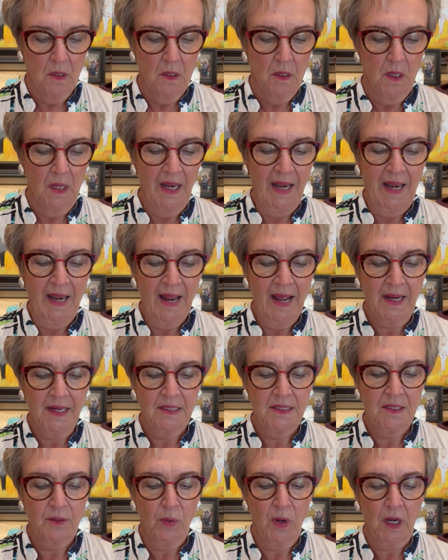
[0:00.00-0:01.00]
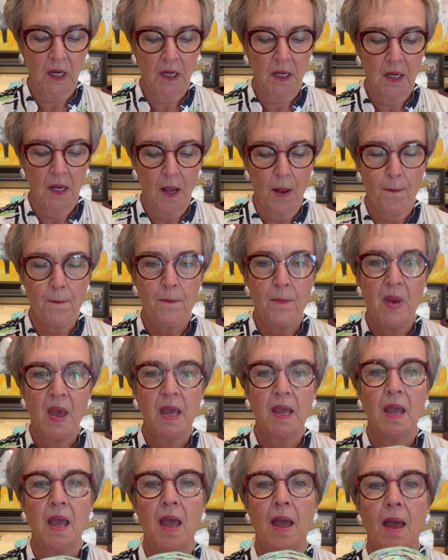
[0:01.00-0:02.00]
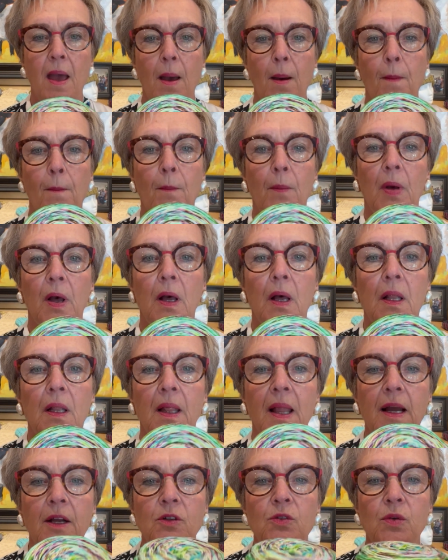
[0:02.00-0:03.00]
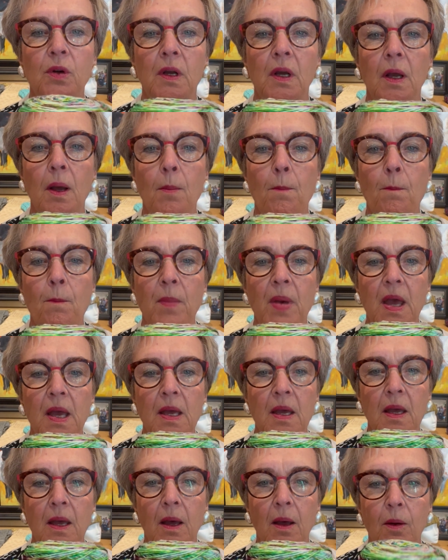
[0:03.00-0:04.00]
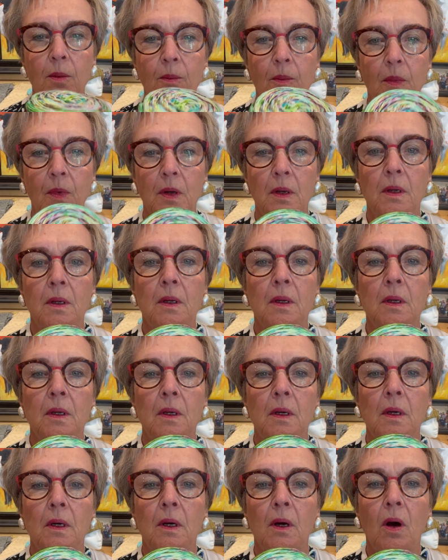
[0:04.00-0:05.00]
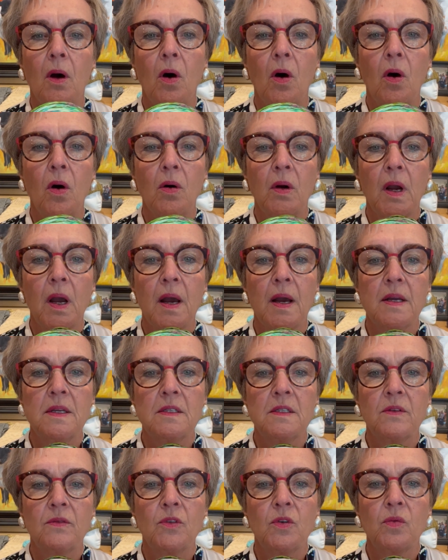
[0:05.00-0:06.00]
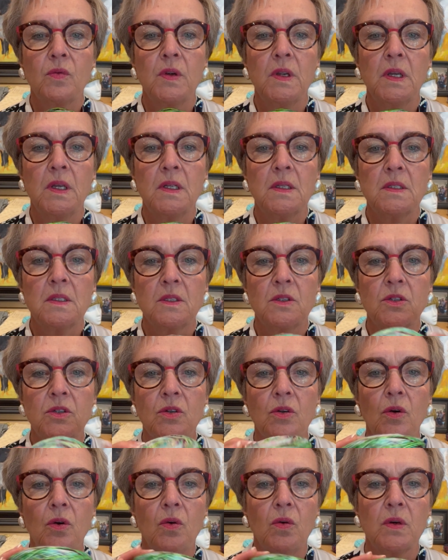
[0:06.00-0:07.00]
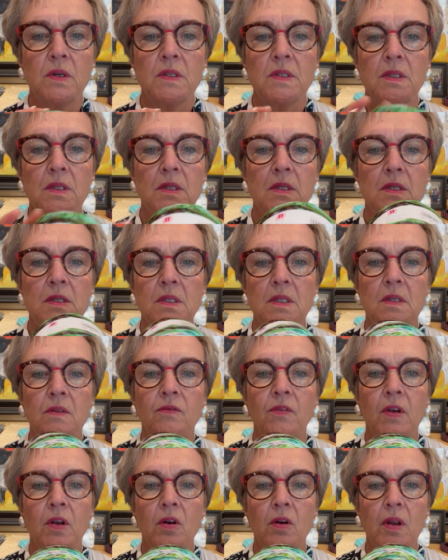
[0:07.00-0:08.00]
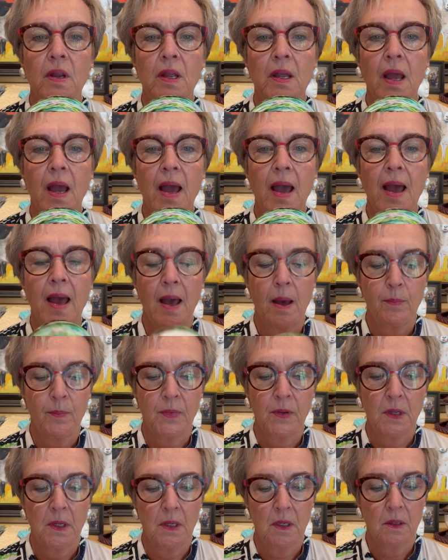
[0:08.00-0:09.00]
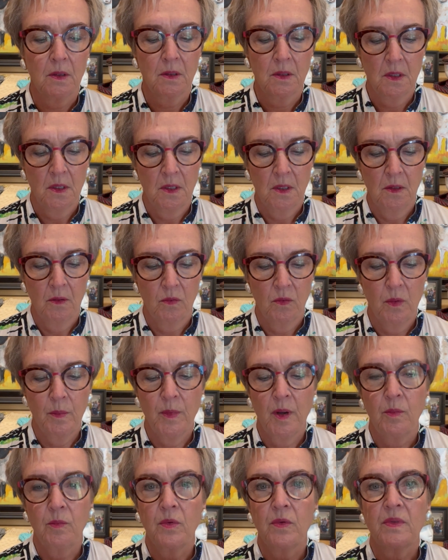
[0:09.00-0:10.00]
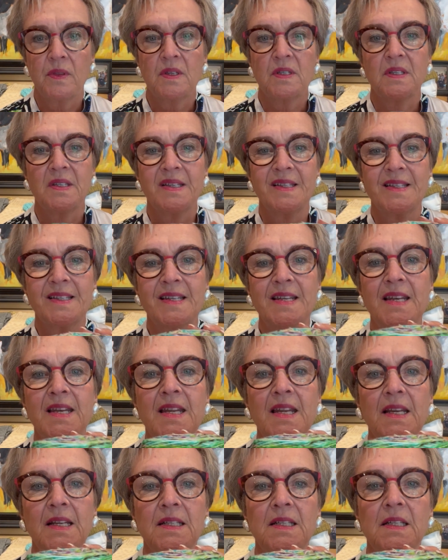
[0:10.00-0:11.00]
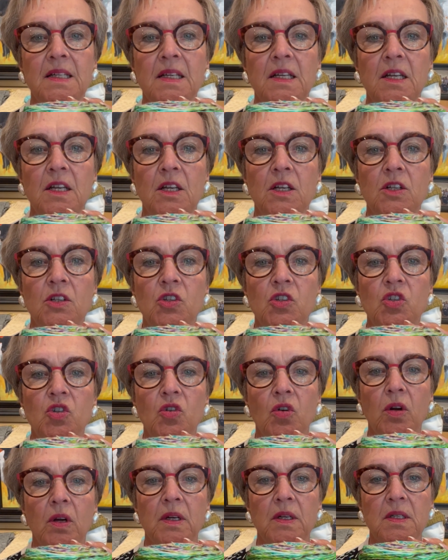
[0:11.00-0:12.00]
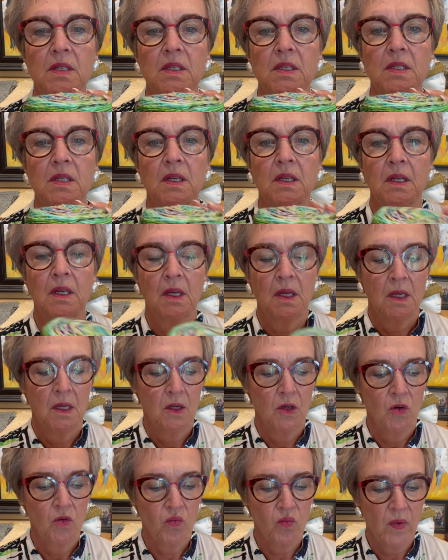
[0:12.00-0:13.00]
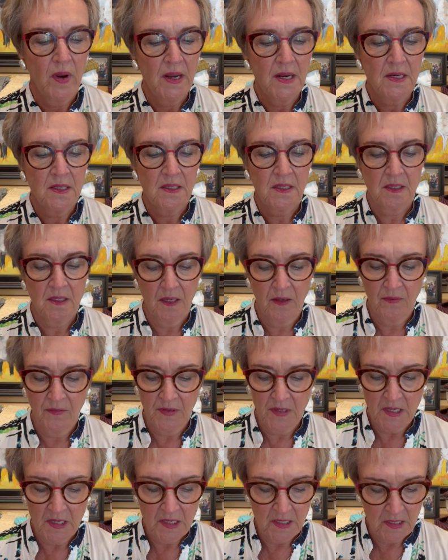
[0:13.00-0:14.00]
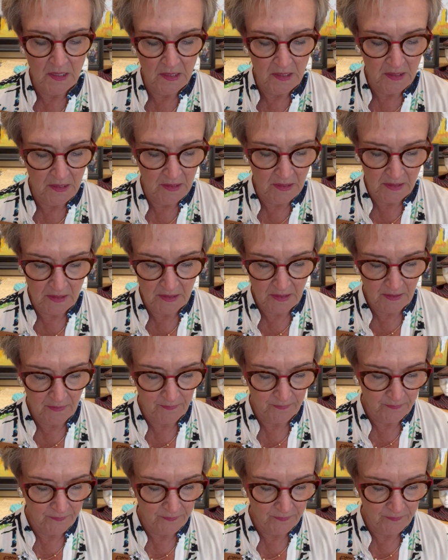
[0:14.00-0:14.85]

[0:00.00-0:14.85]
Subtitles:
Electric Mayhem. Electric Mayhem. All kinds of greens and turquoises. Very happy. Remember, this is Knitcircus. Greatest of ease.